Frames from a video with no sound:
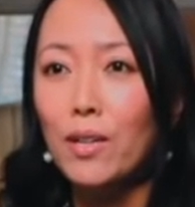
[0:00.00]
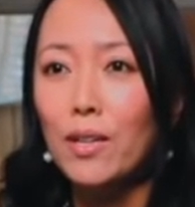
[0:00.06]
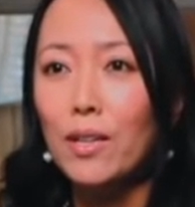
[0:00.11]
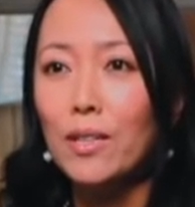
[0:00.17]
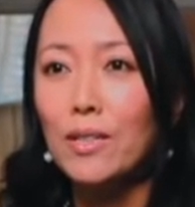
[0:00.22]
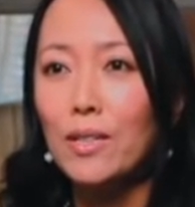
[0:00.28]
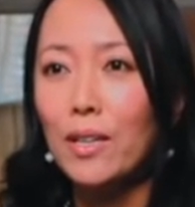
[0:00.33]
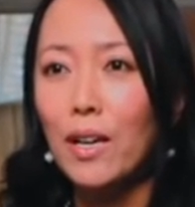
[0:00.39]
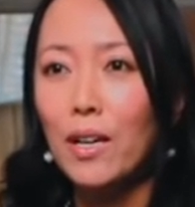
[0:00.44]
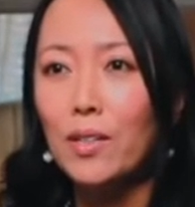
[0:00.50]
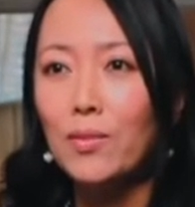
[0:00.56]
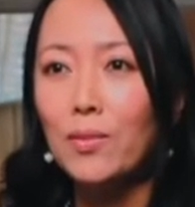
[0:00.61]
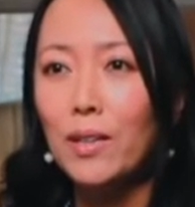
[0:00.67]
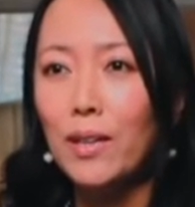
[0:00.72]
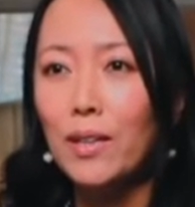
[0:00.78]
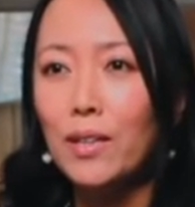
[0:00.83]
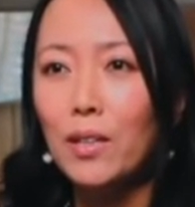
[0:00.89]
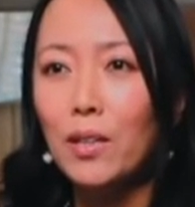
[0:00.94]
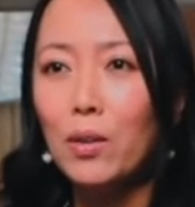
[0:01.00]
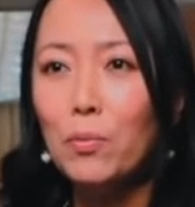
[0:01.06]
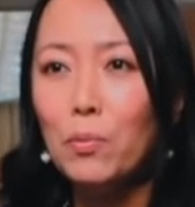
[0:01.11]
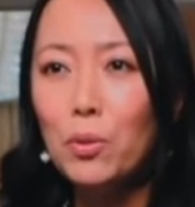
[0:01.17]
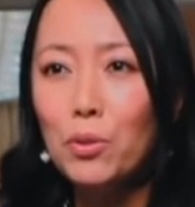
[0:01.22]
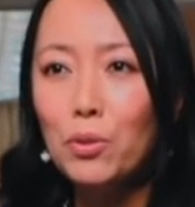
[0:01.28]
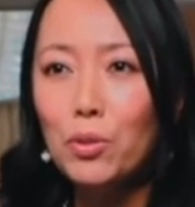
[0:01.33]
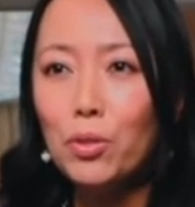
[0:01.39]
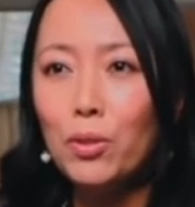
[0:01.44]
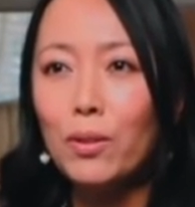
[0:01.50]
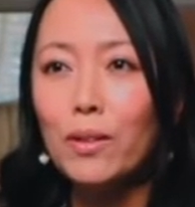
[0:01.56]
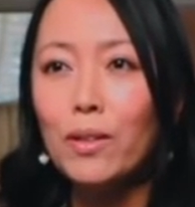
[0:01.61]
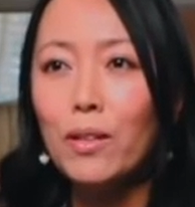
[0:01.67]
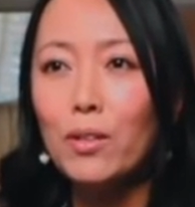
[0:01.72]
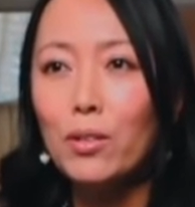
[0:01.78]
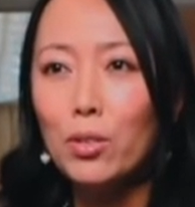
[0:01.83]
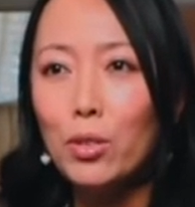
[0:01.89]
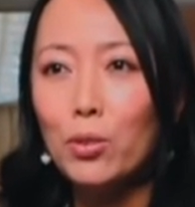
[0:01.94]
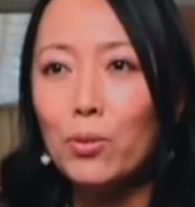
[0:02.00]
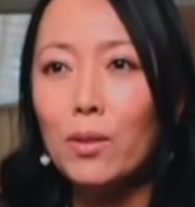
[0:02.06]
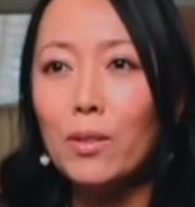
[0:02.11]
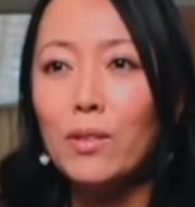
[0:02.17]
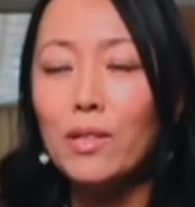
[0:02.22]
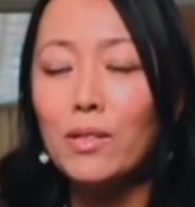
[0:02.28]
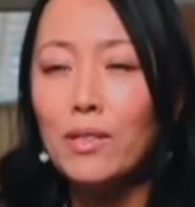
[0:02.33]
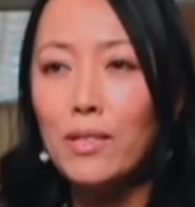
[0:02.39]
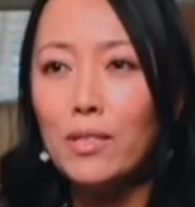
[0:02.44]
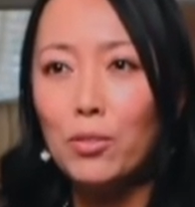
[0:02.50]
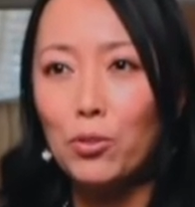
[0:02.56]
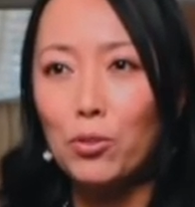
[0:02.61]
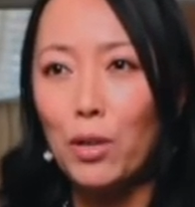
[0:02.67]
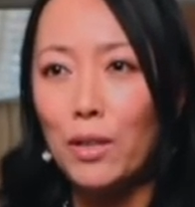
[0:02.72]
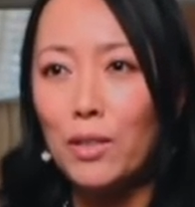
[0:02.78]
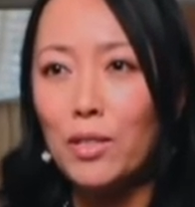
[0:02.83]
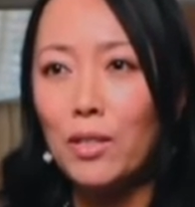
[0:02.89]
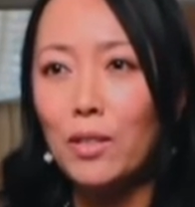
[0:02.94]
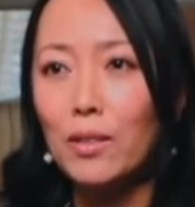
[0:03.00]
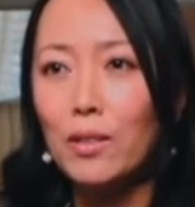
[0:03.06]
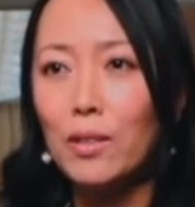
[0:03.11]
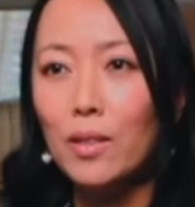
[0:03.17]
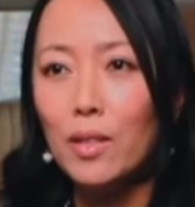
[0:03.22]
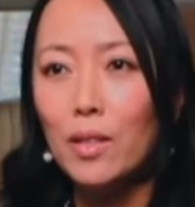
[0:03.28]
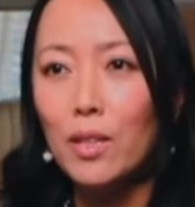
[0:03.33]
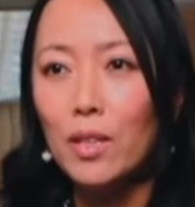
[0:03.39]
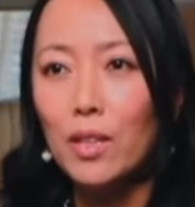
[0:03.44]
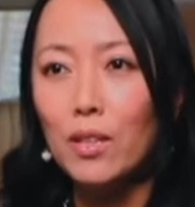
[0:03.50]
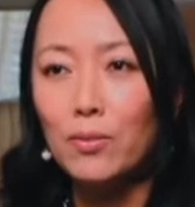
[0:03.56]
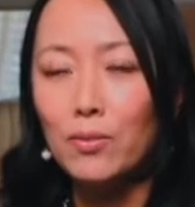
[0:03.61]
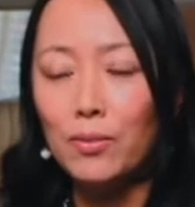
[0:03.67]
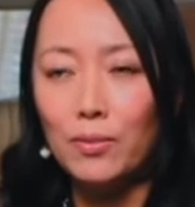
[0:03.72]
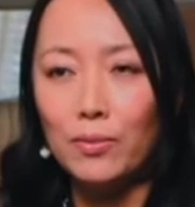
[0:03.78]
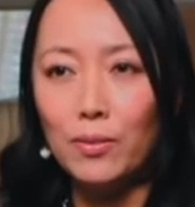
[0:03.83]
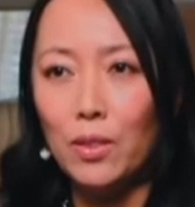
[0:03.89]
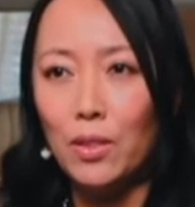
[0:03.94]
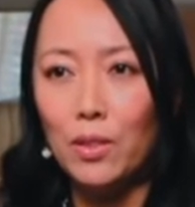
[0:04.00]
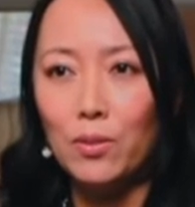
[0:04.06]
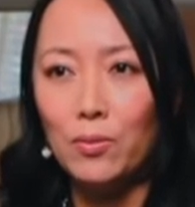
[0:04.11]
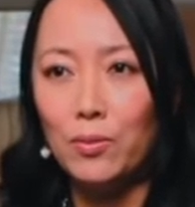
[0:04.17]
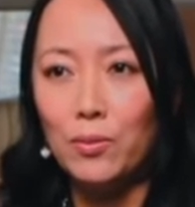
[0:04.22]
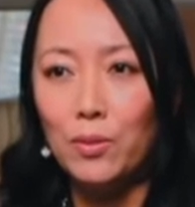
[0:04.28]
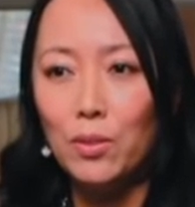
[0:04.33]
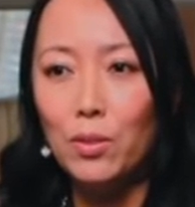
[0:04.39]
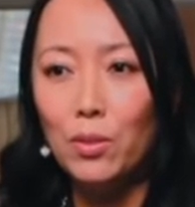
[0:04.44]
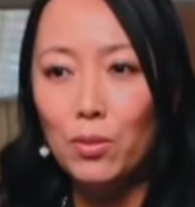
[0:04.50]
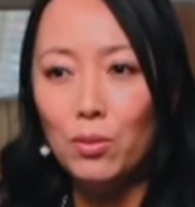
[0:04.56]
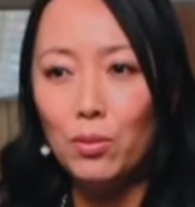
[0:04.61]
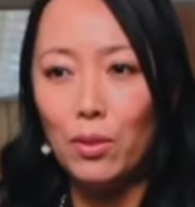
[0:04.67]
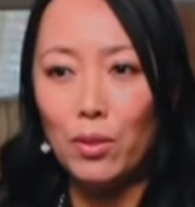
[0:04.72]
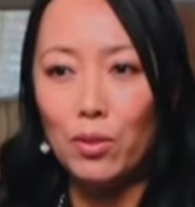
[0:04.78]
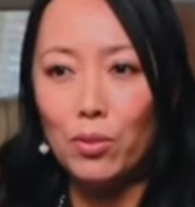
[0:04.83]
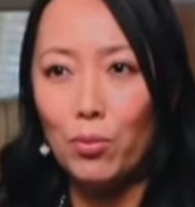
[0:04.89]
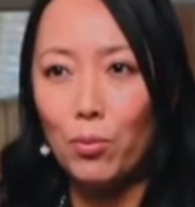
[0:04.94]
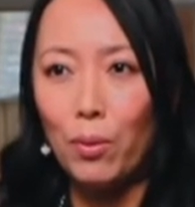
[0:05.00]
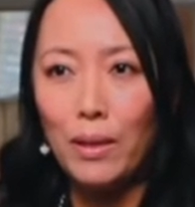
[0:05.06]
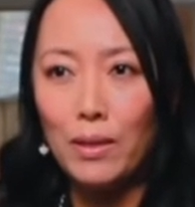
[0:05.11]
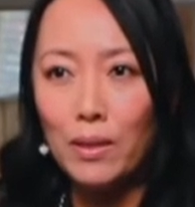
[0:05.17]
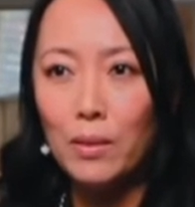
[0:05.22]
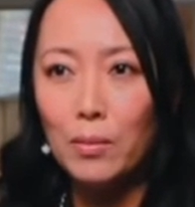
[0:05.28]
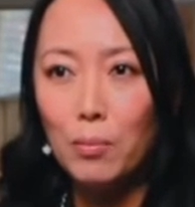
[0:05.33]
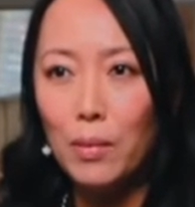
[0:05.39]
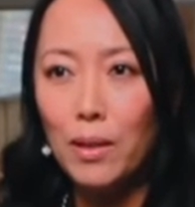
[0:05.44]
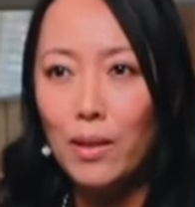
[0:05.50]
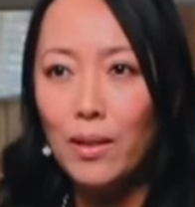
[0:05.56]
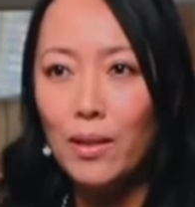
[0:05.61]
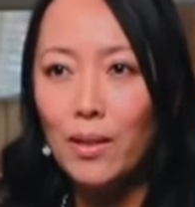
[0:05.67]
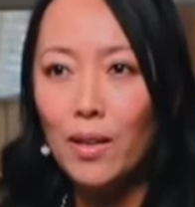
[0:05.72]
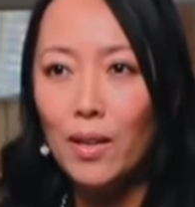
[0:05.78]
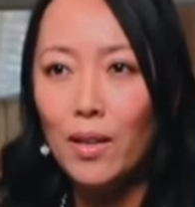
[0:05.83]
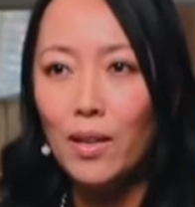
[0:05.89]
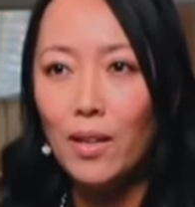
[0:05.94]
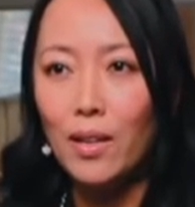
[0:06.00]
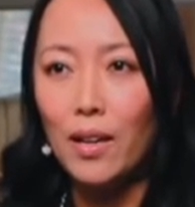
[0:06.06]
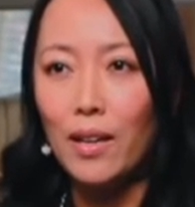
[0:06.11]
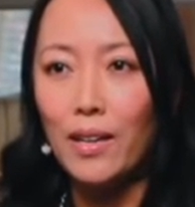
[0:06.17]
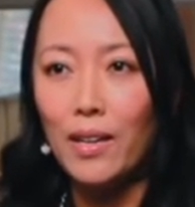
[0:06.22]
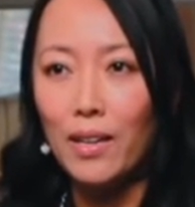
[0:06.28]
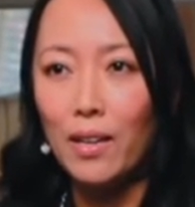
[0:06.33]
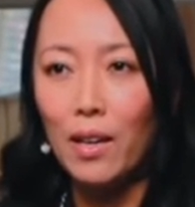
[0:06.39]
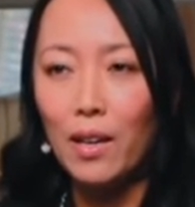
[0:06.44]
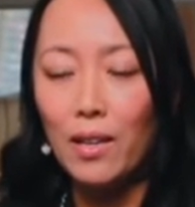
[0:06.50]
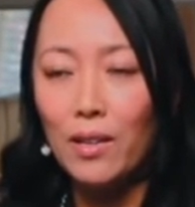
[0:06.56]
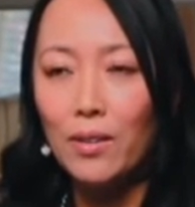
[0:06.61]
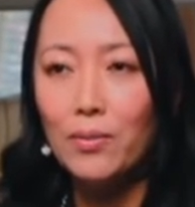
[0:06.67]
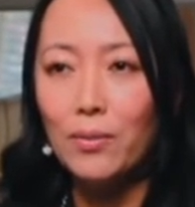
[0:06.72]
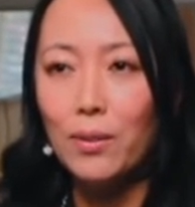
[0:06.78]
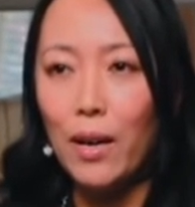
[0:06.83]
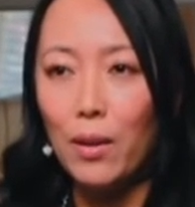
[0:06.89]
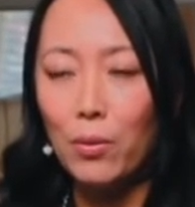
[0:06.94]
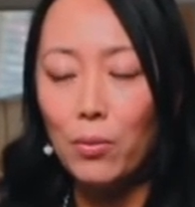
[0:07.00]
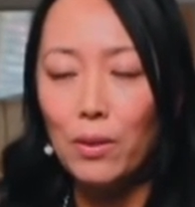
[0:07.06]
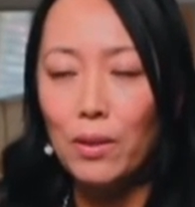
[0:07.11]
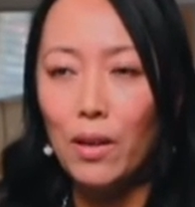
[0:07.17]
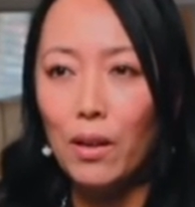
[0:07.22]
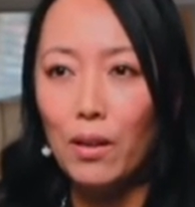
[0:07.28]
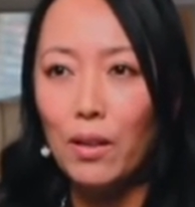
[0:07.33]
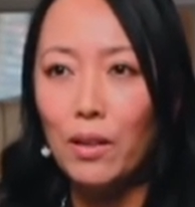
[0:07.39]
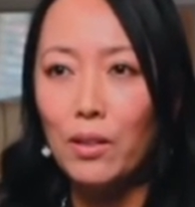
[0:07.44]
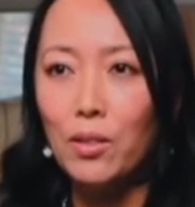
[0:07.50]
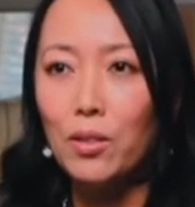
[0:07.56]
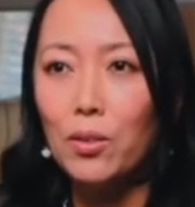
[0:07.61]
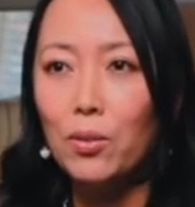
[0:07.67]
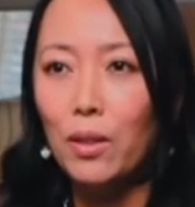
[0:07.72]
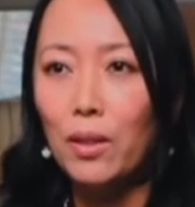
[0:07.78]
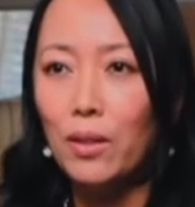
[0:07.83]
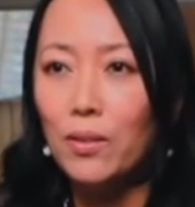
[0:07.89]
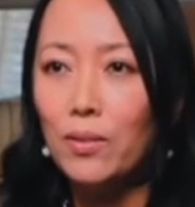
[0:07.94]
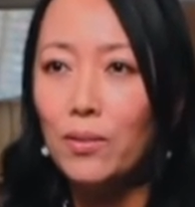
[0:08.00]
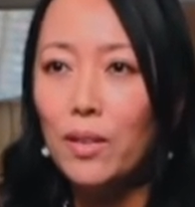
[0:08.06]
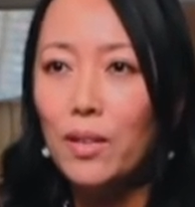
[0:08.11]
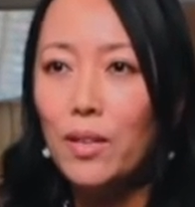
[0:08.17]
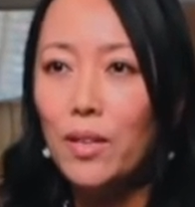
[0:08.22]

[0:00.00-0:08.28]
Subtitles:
It's kind of like a mutually assured destruction. if you threaten me, I cannot live. I would not let you live.